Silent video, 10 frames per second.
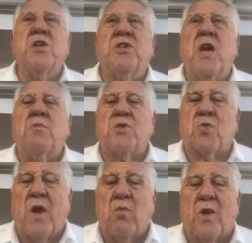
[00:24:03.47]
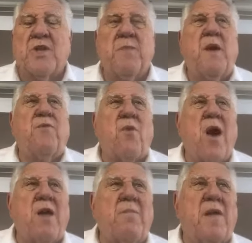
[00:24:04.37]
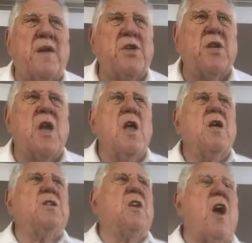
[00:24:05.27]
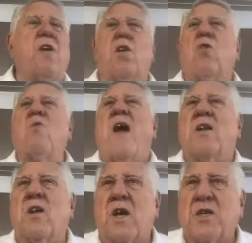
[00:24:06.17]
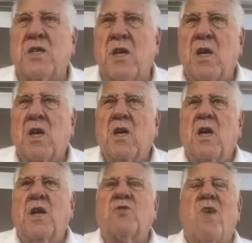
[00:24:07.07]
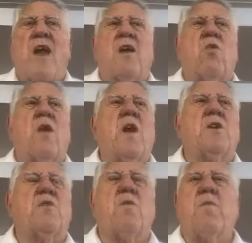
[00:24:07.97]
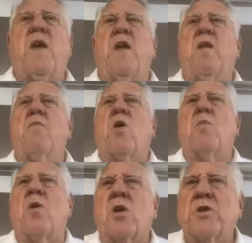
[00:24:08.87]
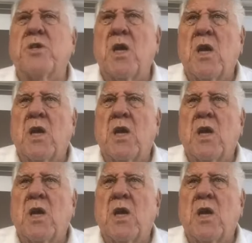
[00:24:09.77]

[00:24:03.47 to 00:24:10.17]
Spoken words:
You see, it was written, what does it mean for our admonition? It's trying to correct us. It's trying to quit us from being murmurers.